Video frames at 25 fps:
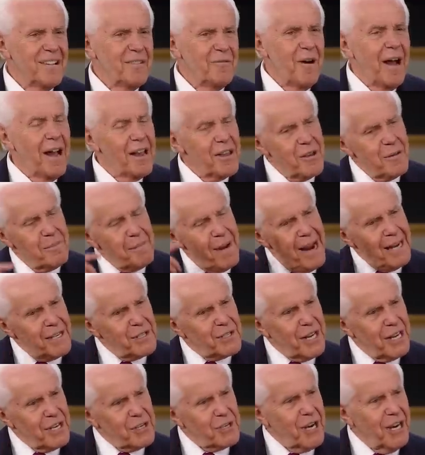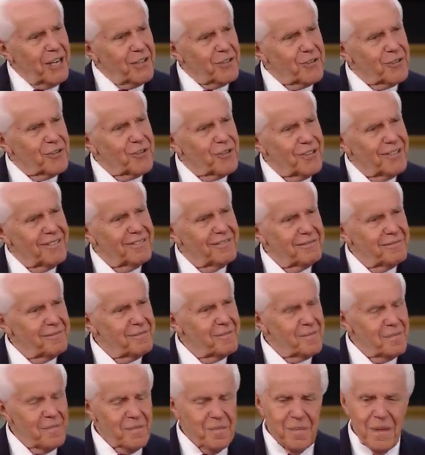Why? Your mindset changes.
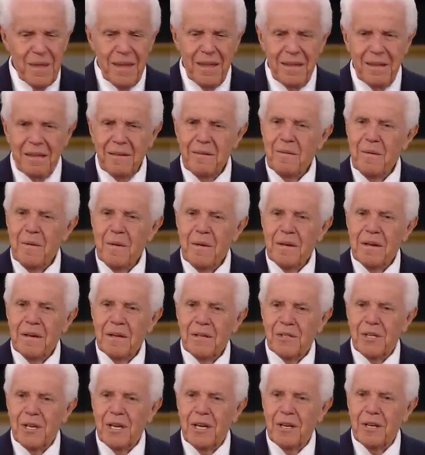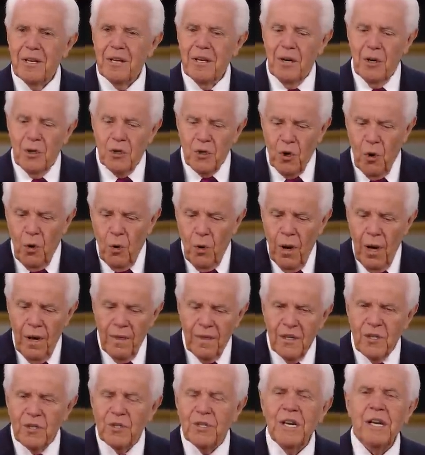See, so
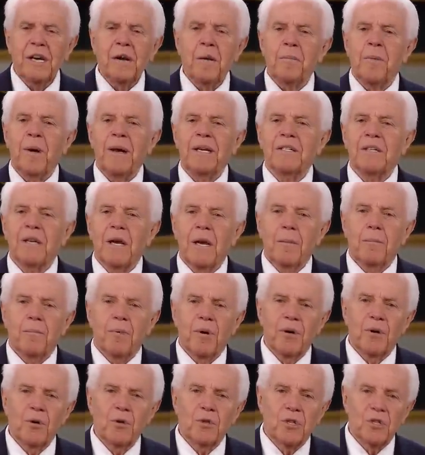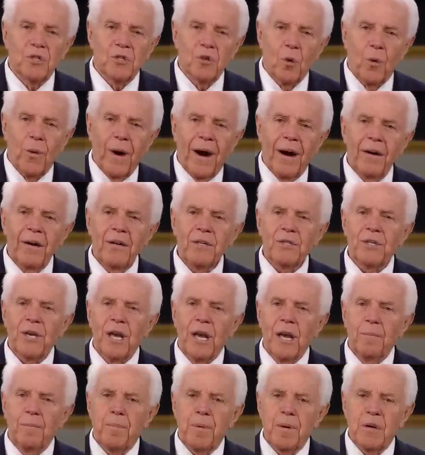the secret place produces awareness
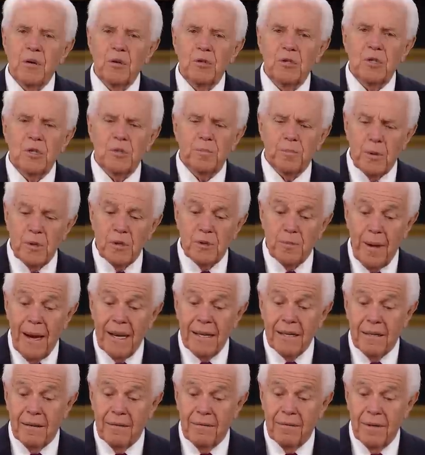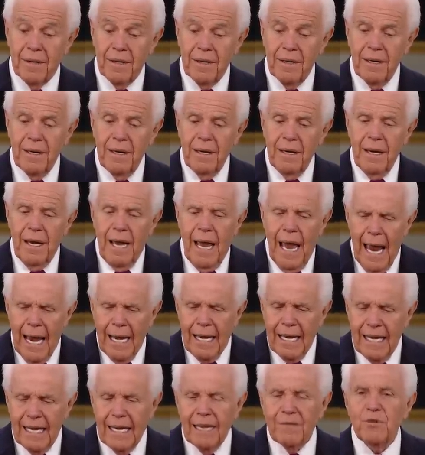and produces perspective.
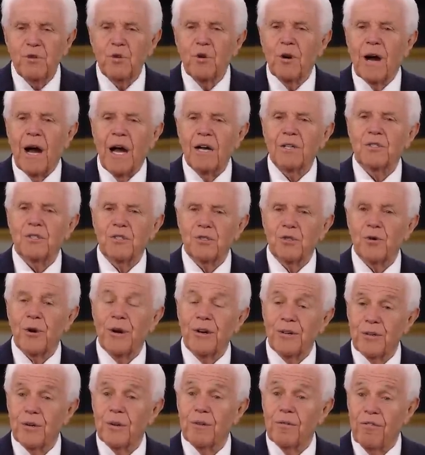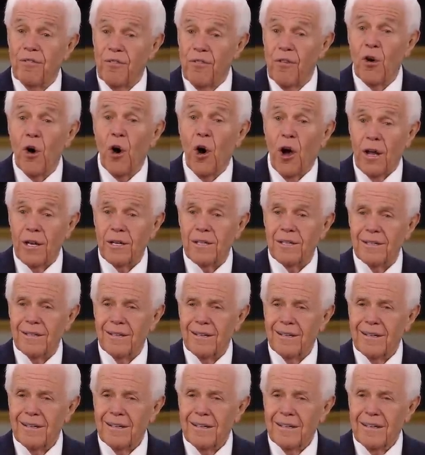And it gives you concentration of thought
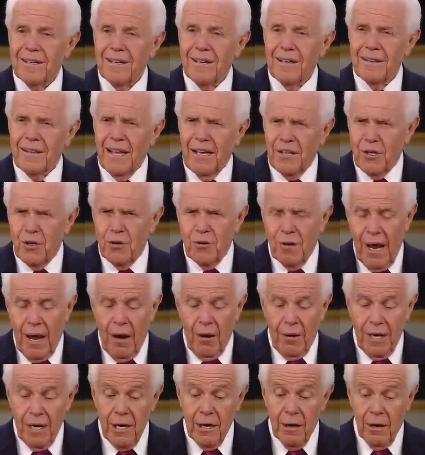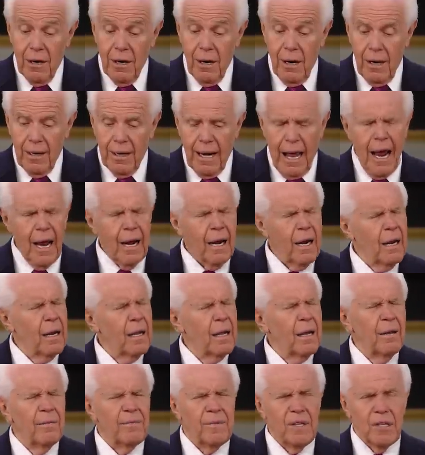that you now hear God. And I
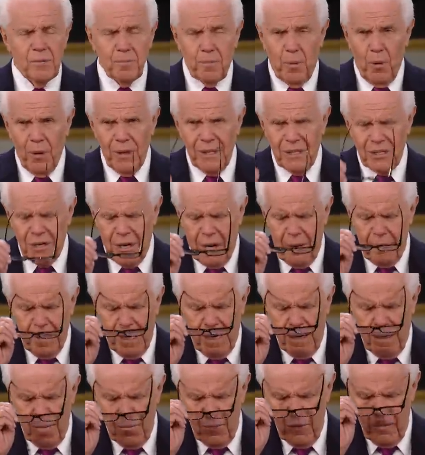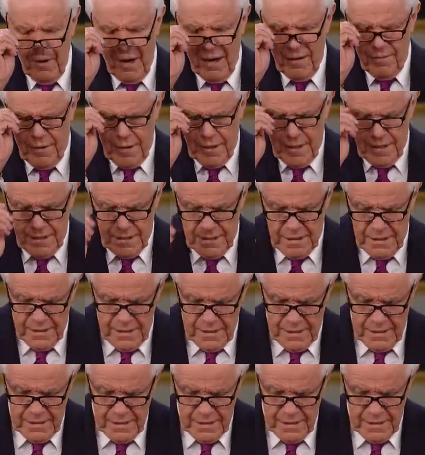love these points coming up. Ready for this?